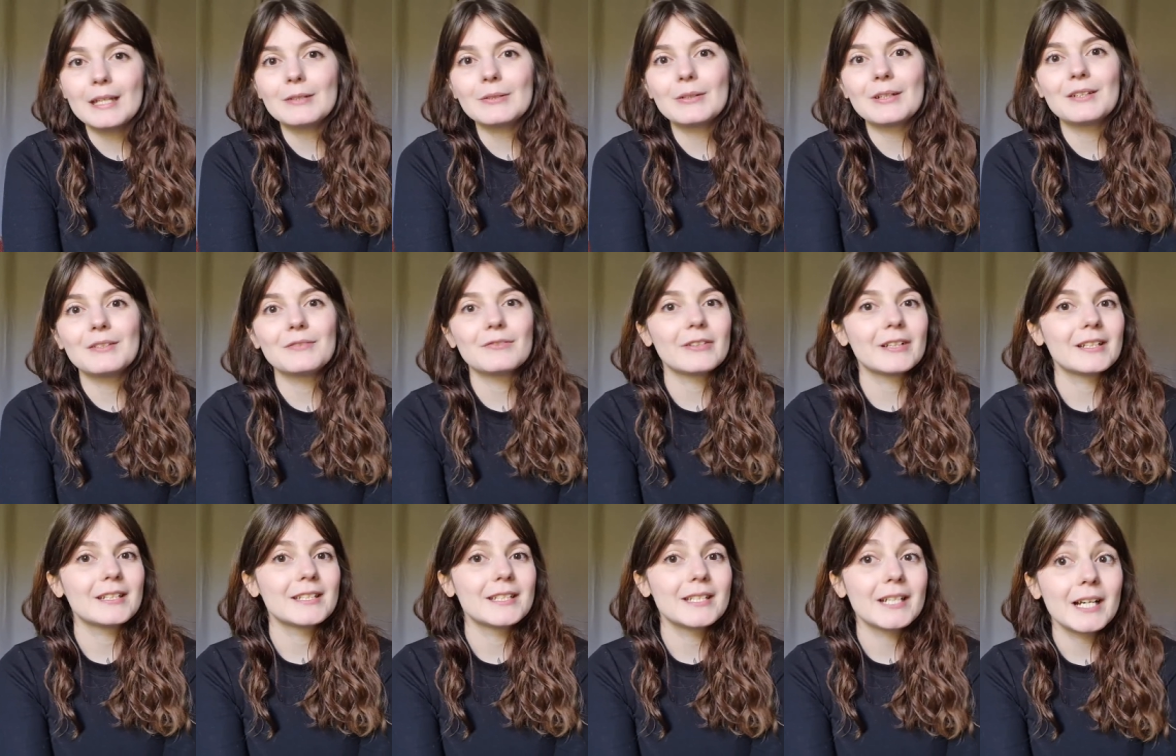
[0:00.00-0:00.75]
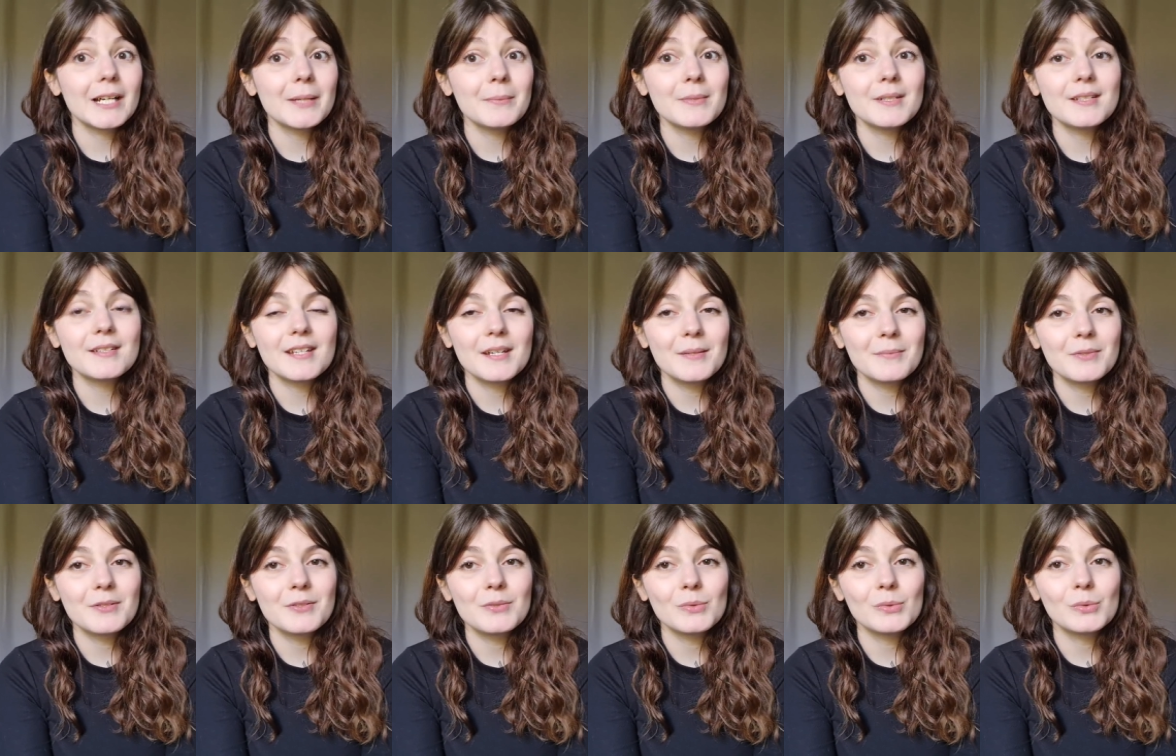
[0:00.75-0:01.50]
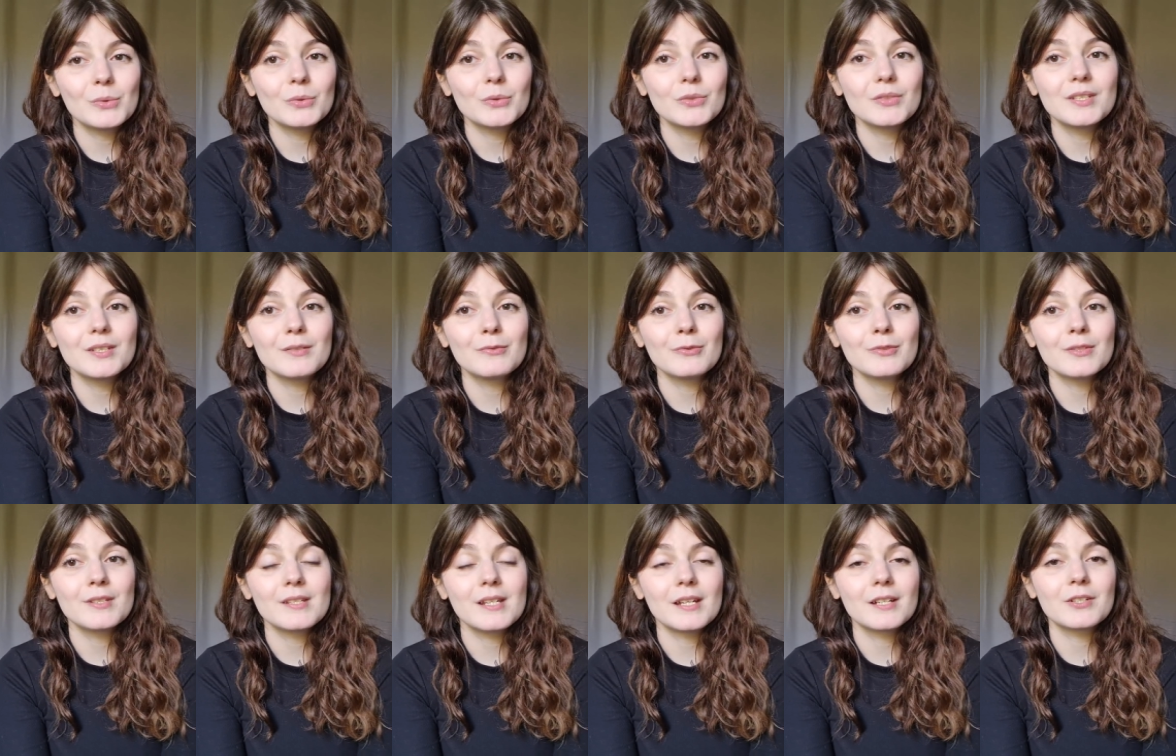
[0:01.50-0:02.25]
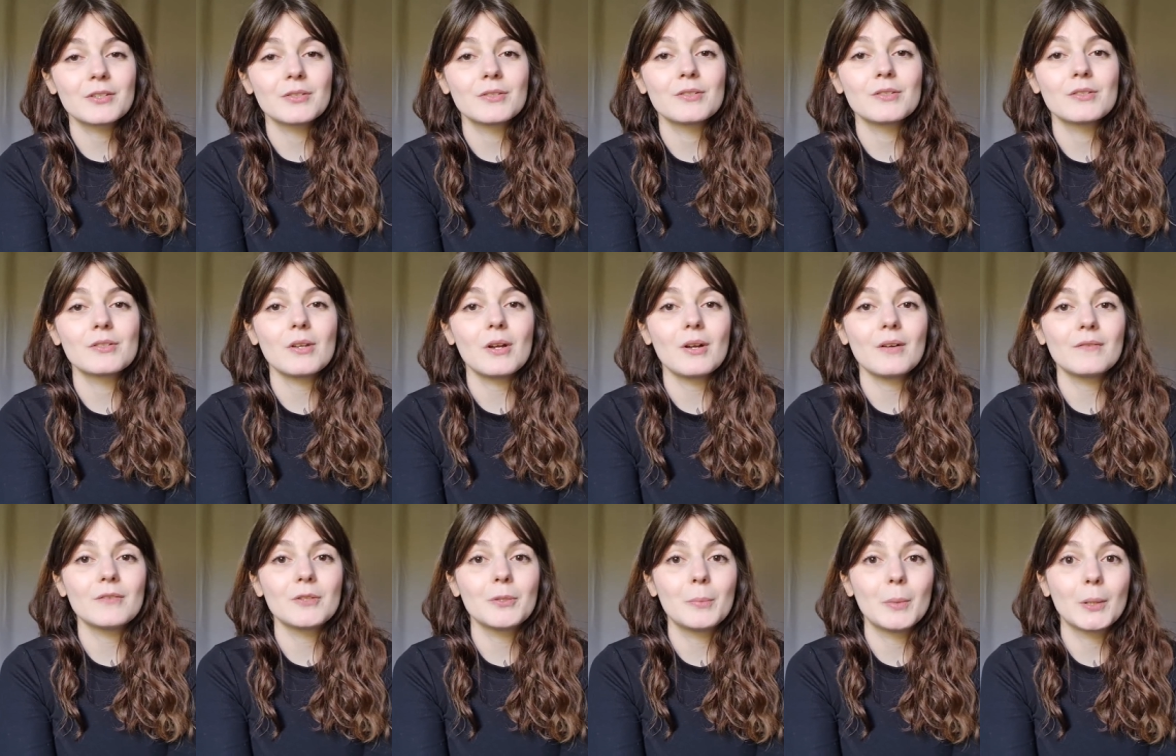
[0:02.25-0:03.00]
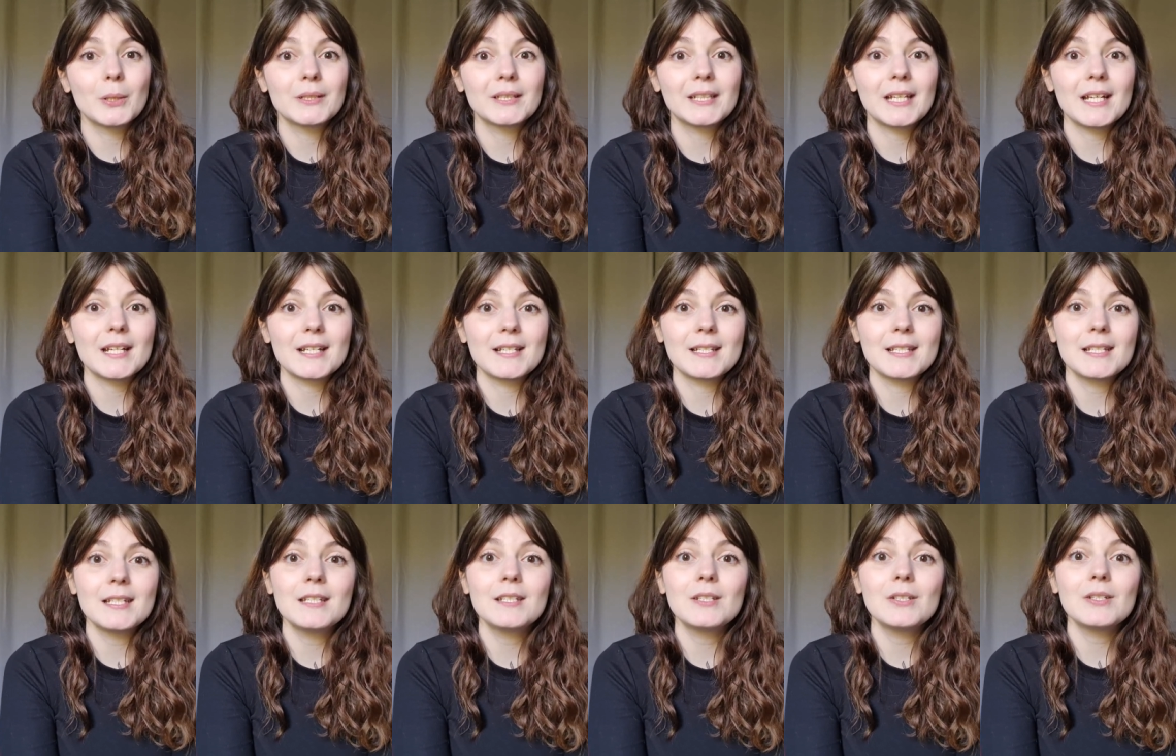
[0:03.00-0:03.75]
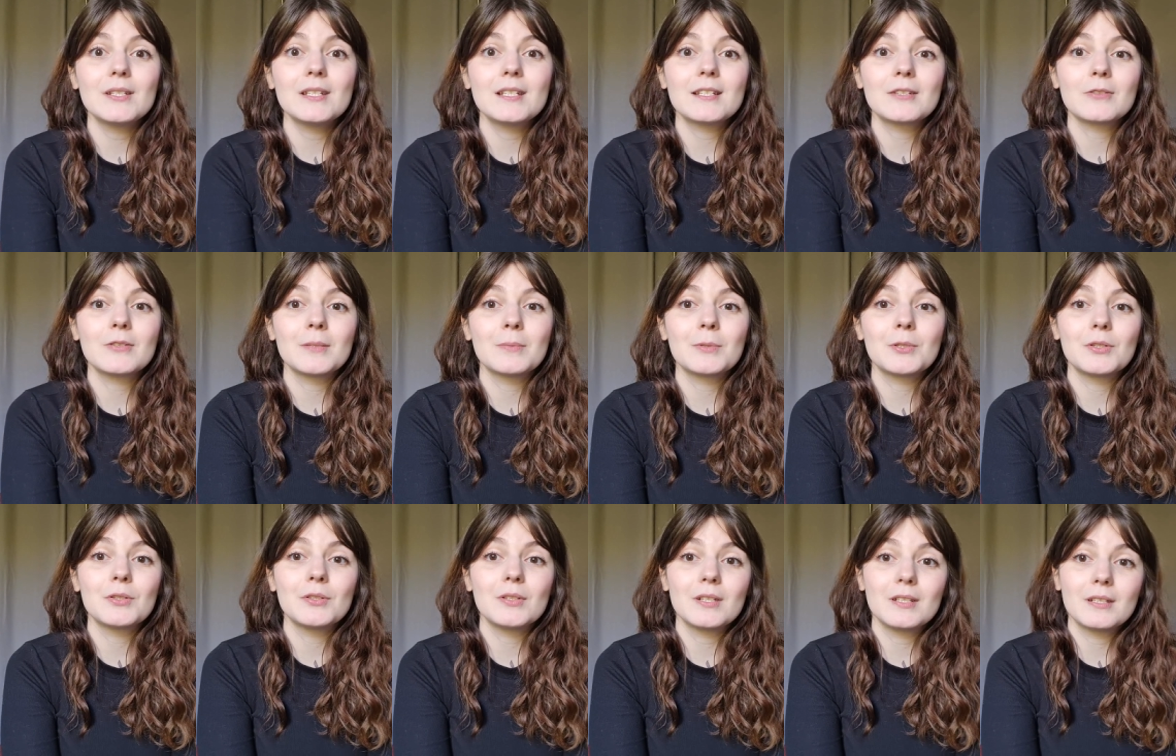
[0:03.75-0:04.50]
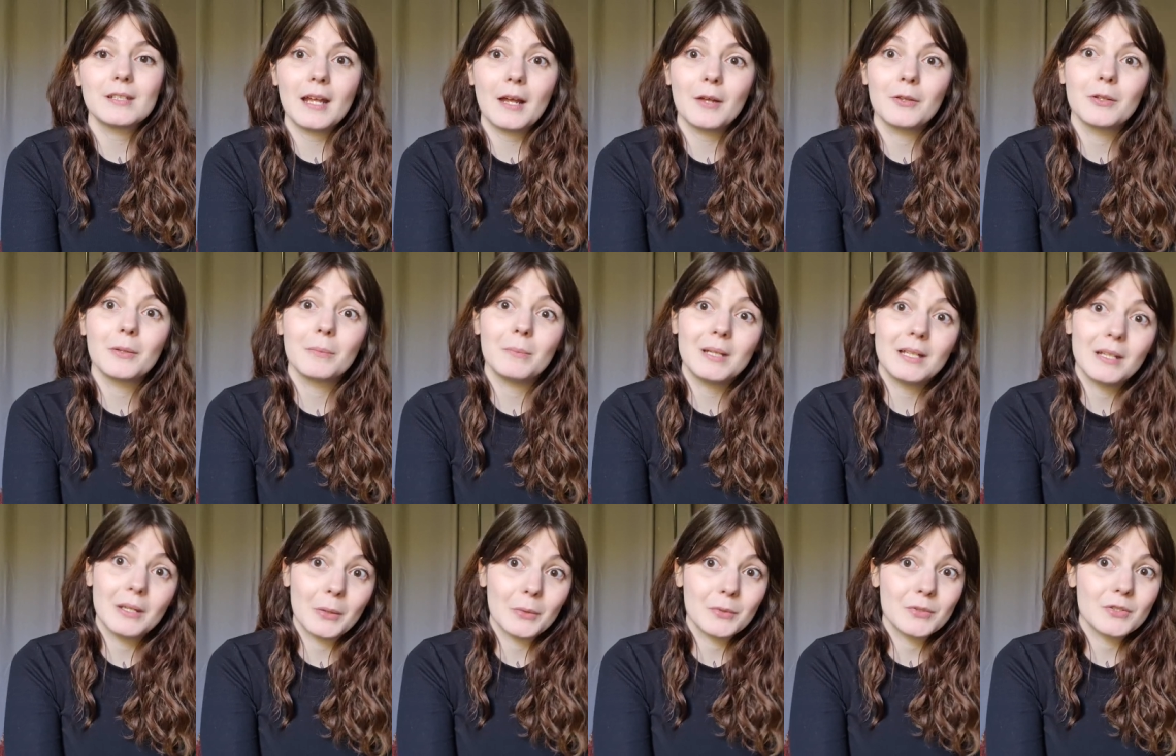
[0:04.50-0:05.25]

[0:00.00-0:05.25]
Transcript: You can find timestamps to all the different sections of the podcast in the description down below.